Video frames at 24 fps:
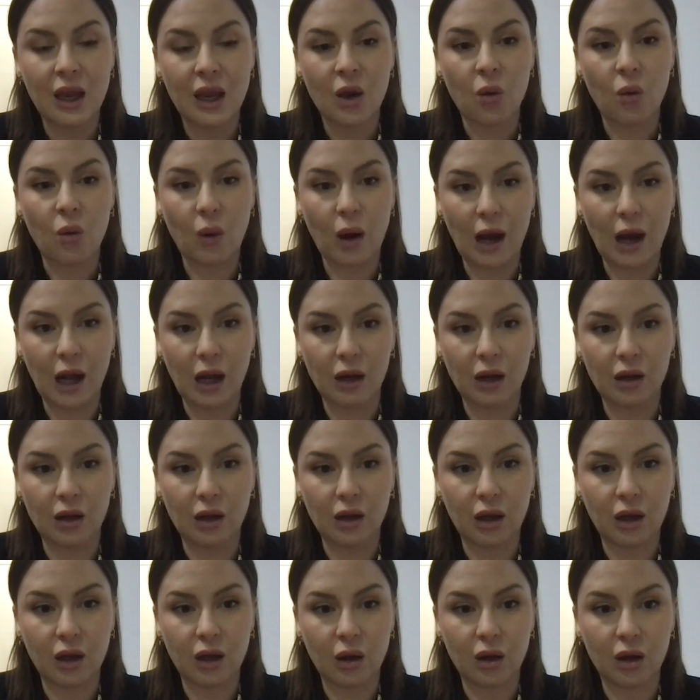While
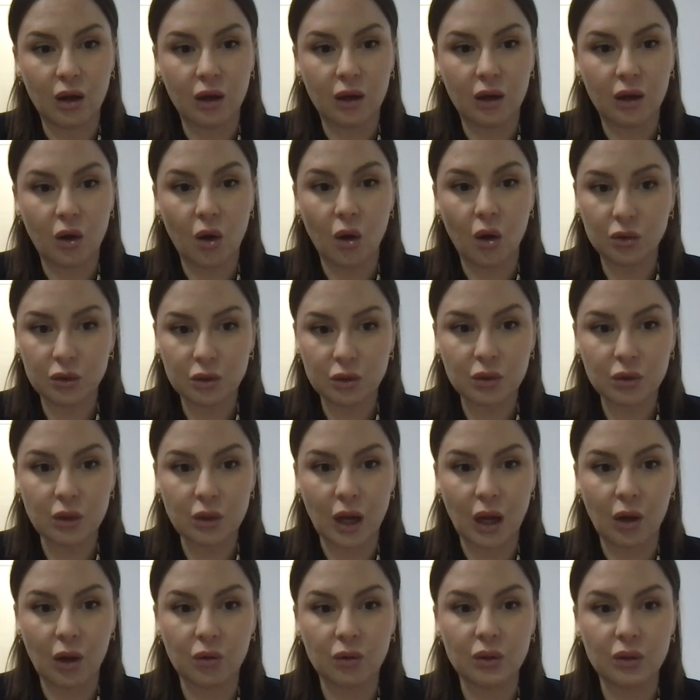on the
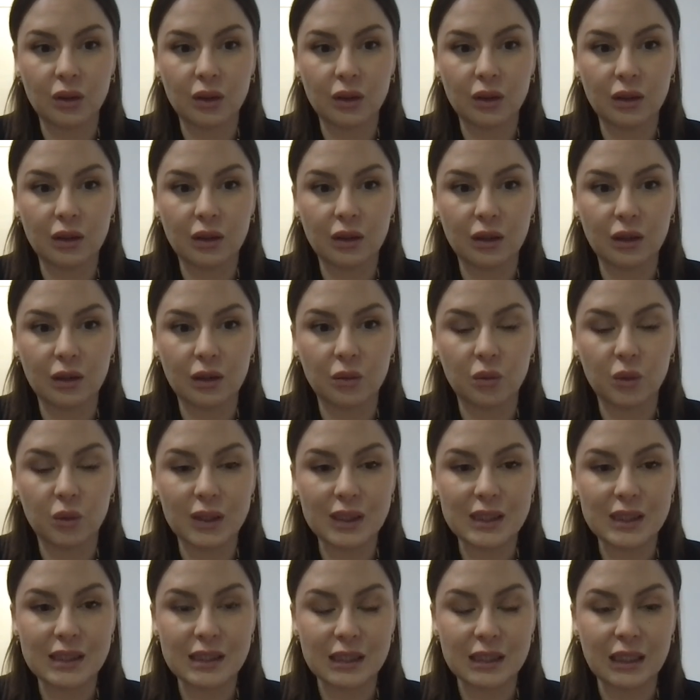ground, we
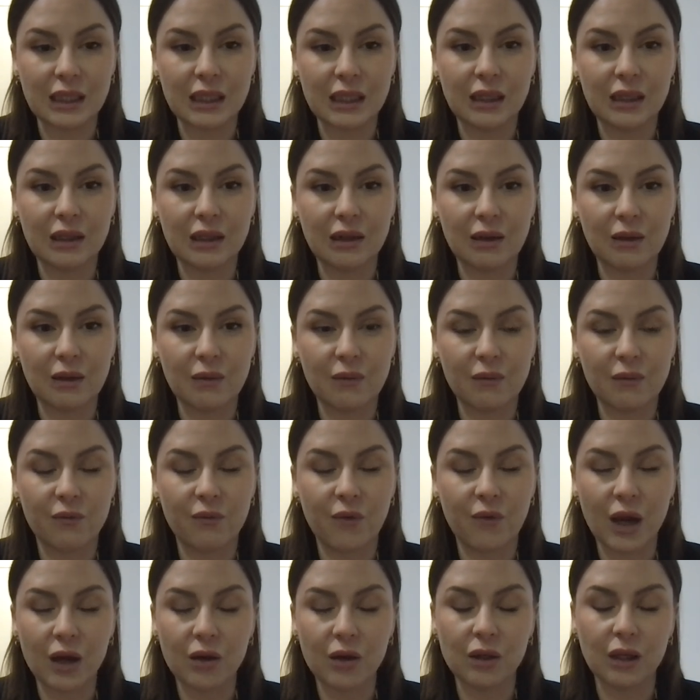see
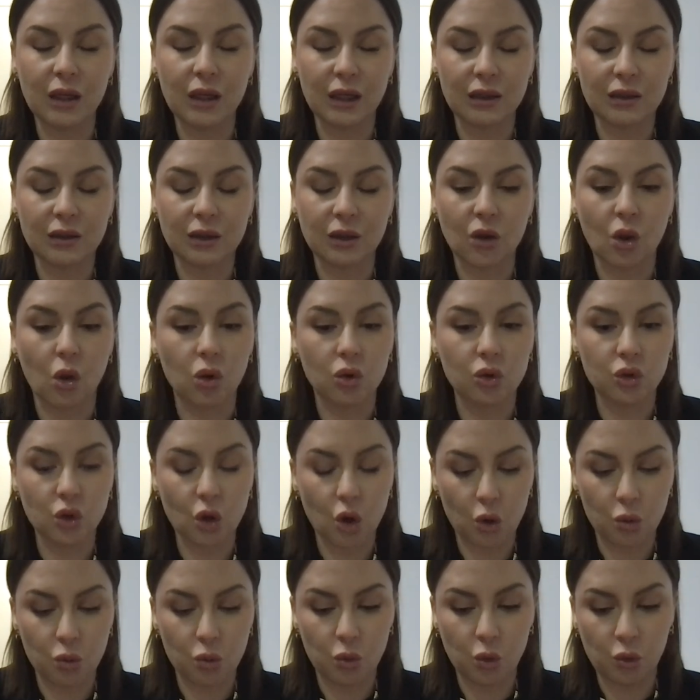very little or
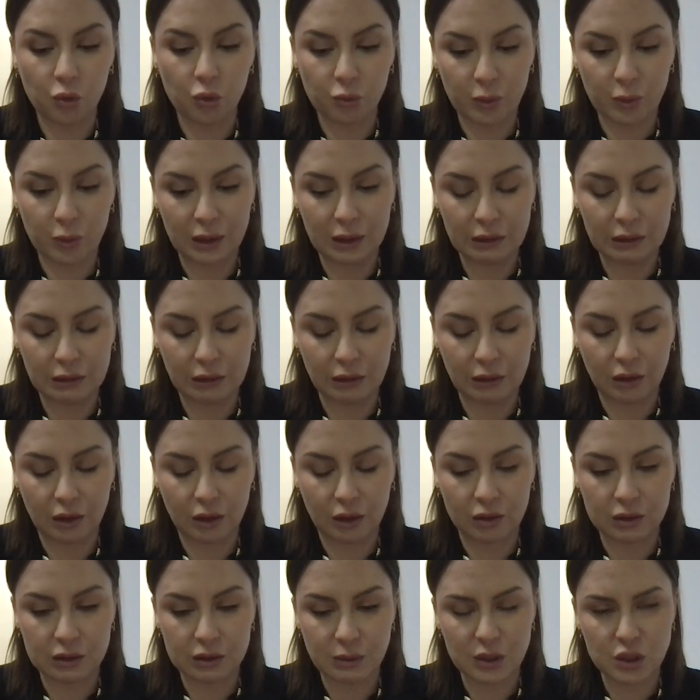no movement,
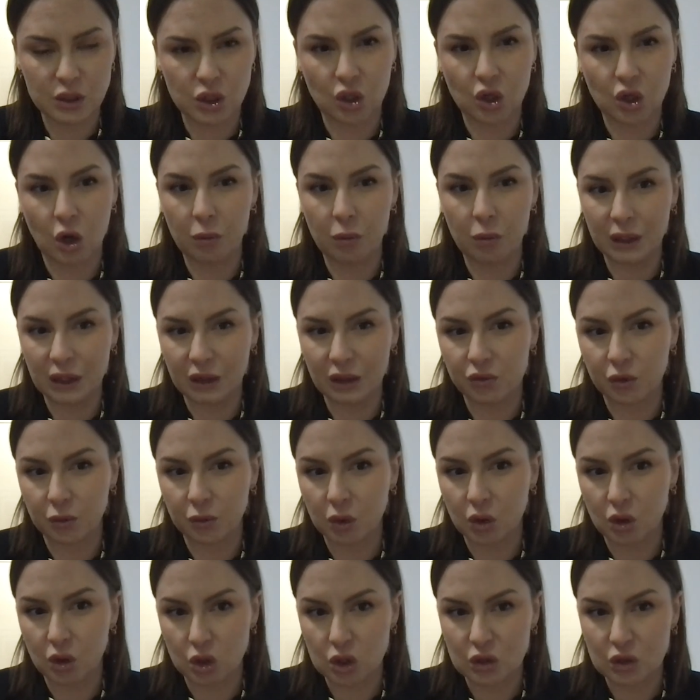especially coming in from the
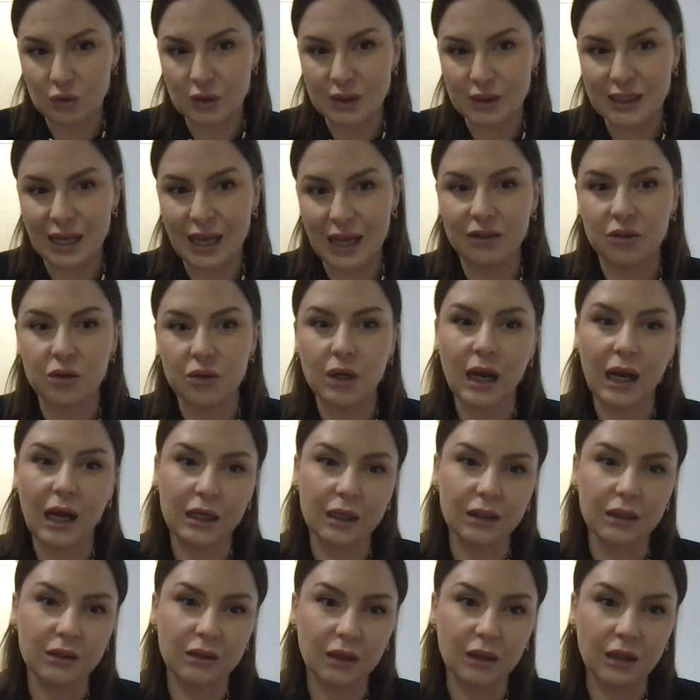Kosovo side
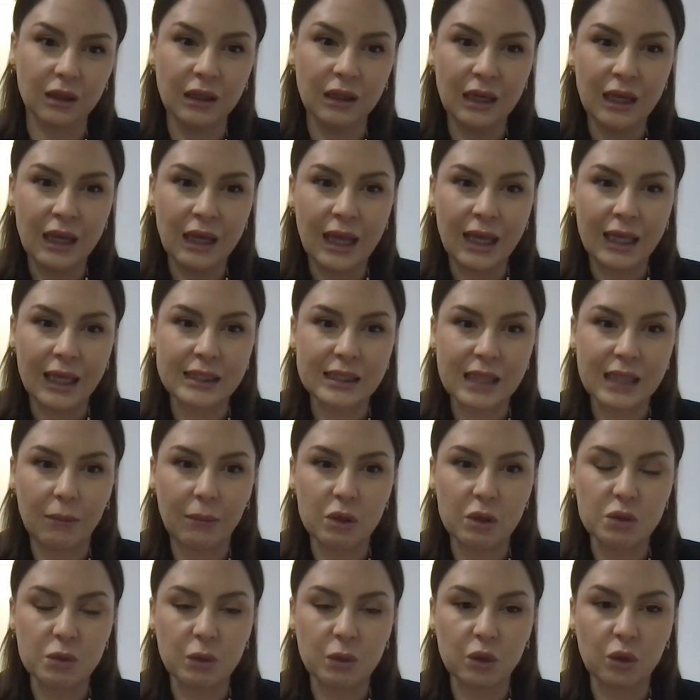regarding the
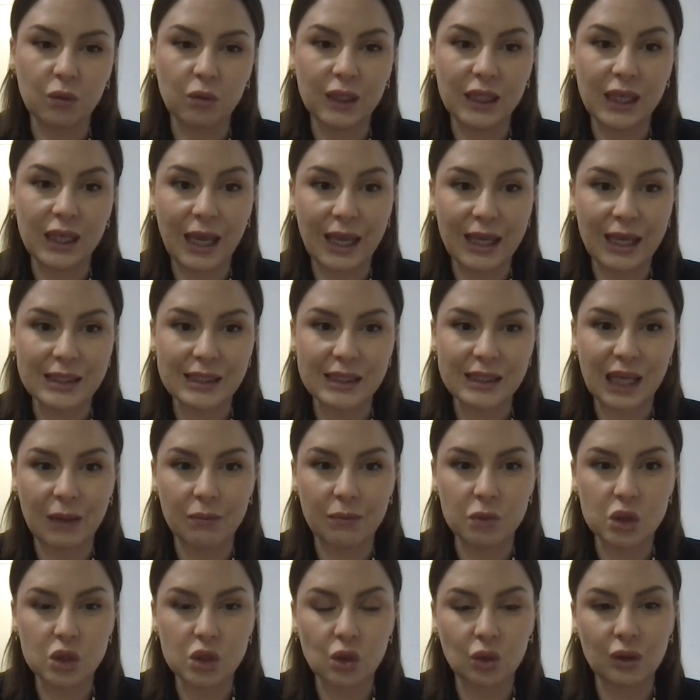establishment of the ASM.
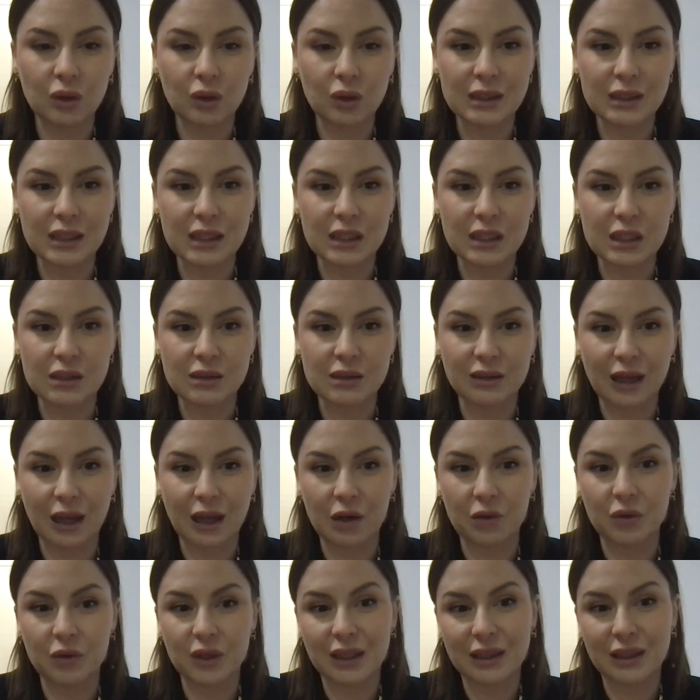So this is the kind
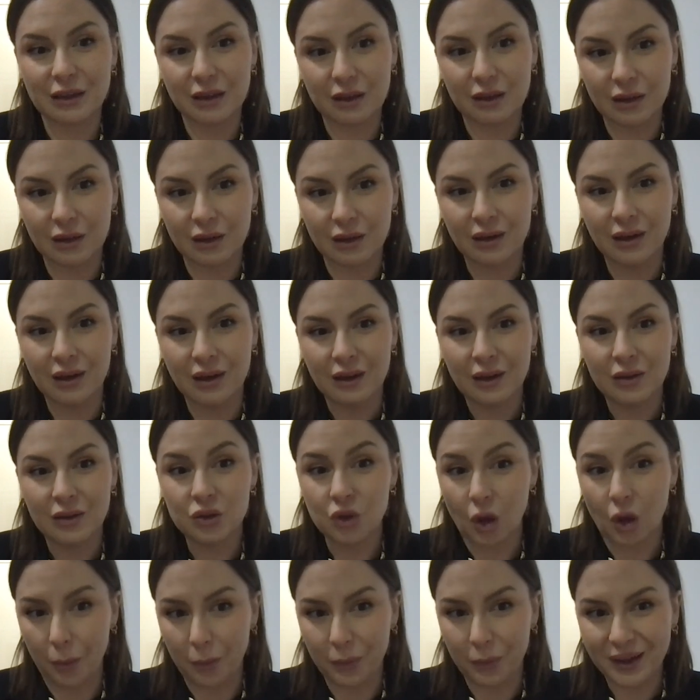of the key
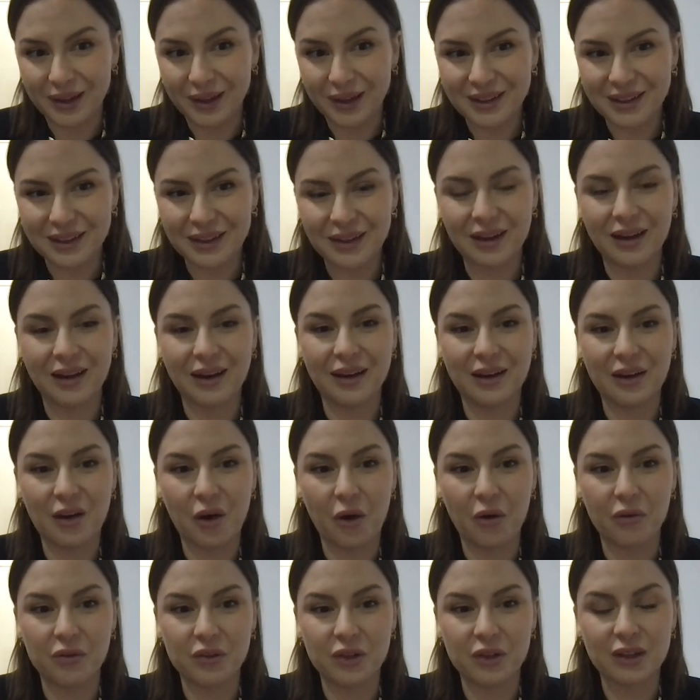topic
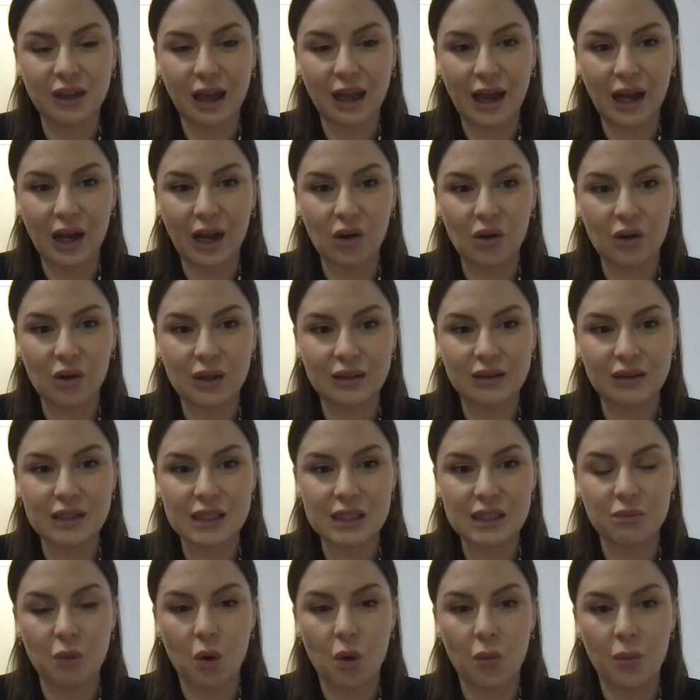of the dialogue at this
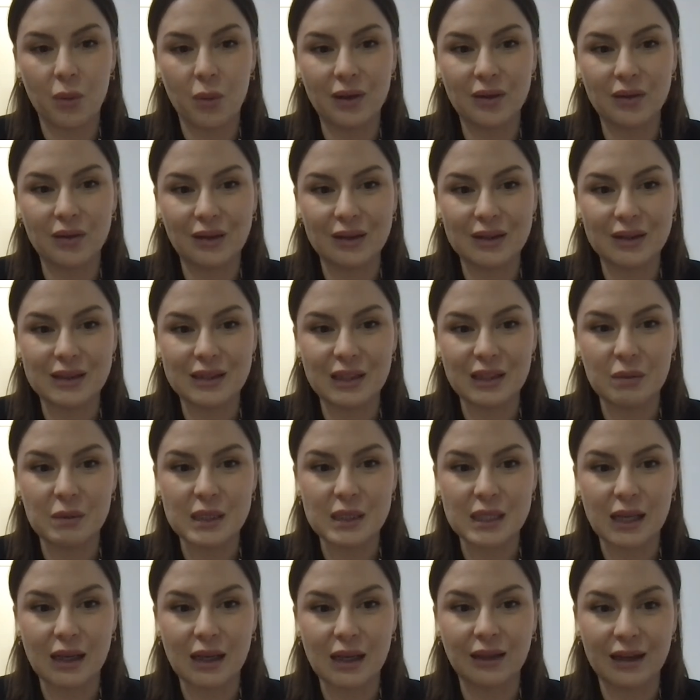moment. And it seems
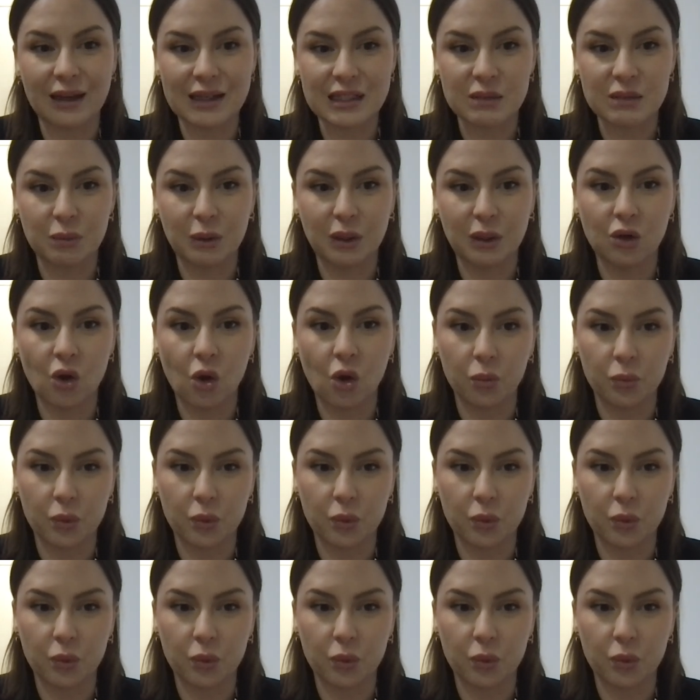like there has been no